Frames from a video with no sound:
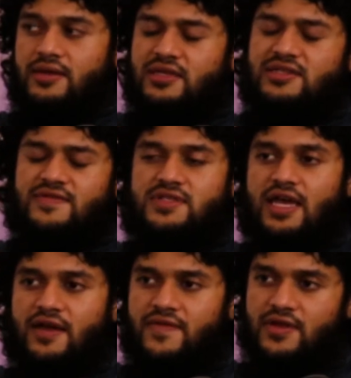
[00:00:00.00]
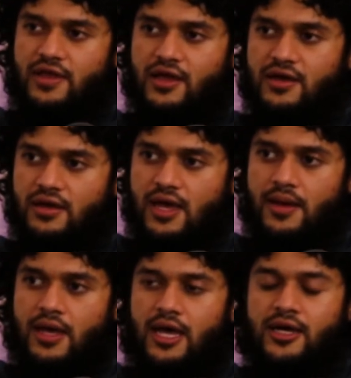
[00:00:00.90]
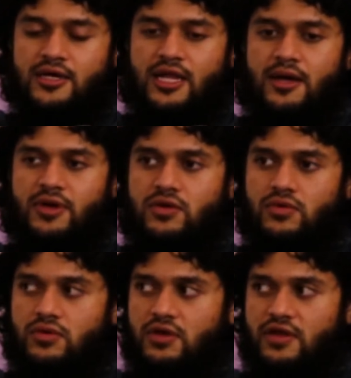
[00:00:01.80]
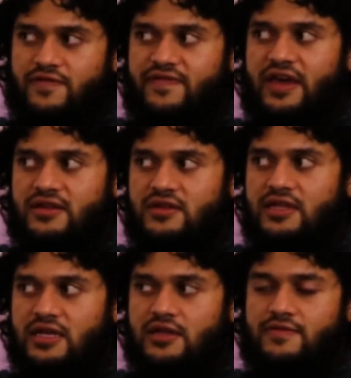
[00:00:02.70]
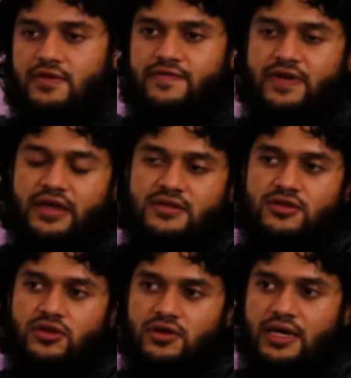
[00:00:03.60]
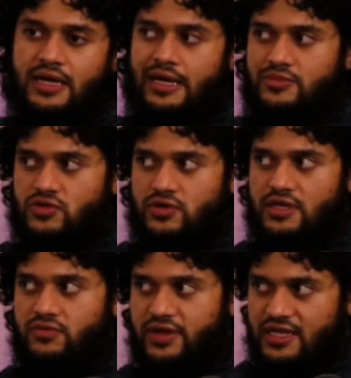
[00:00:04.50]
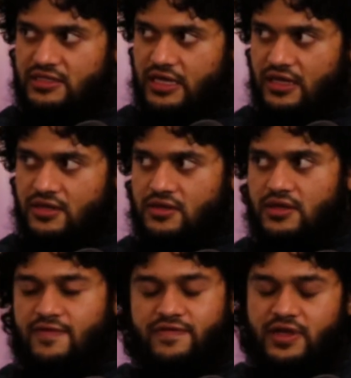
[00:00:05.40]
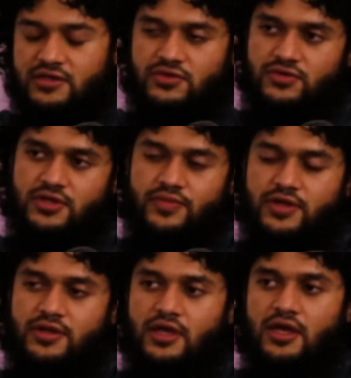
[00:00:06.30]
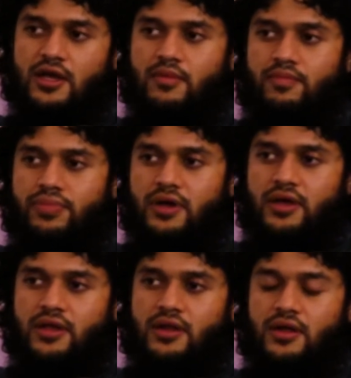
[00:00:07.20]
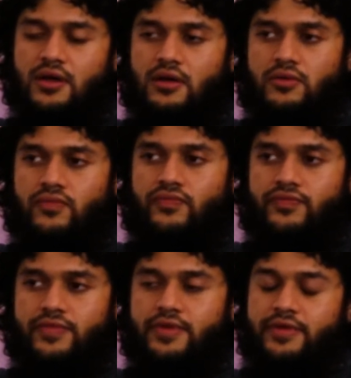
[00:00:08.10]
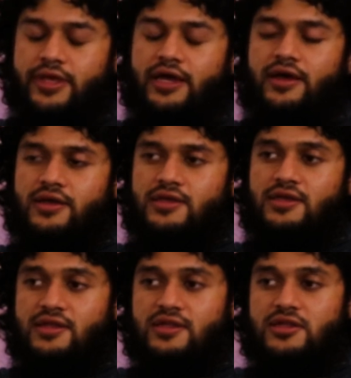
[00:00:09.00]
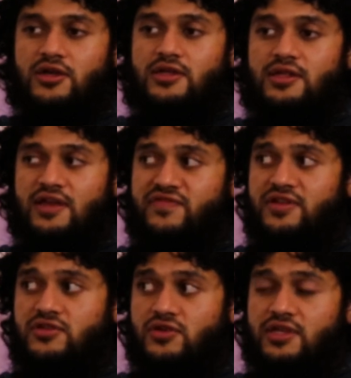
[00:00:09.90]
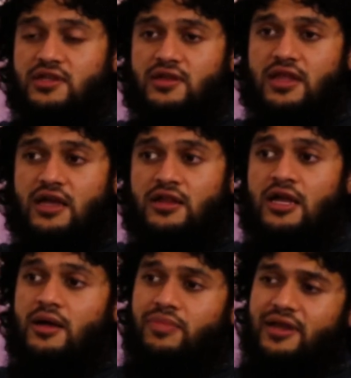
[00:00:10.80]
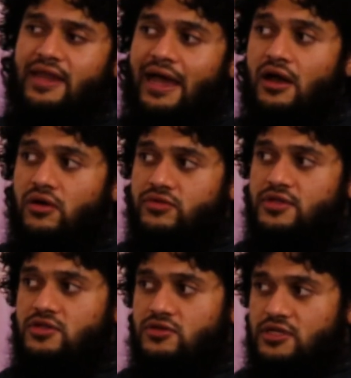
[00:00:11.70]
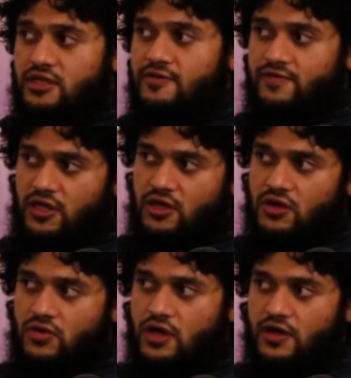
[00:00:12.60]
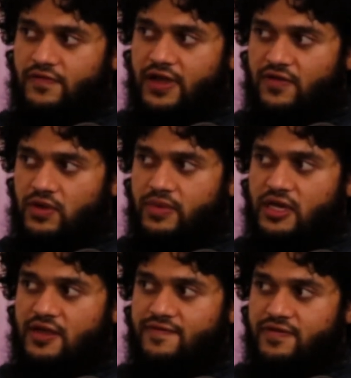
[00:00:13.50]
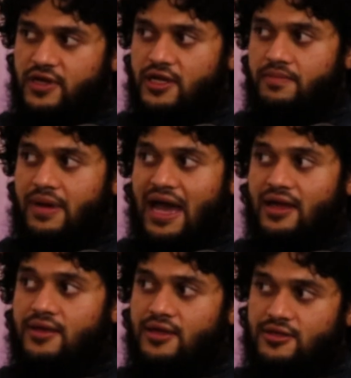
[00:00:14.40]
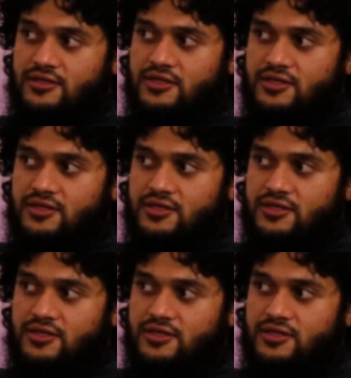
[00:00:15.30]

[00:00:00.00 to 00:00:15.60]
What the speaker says: because it was having like a economical effect, a negative effect. I'm sure it raised like inflation or something, but yeah, Turkey definitely took in a lot. But now, did you see the video of everybody flooding back into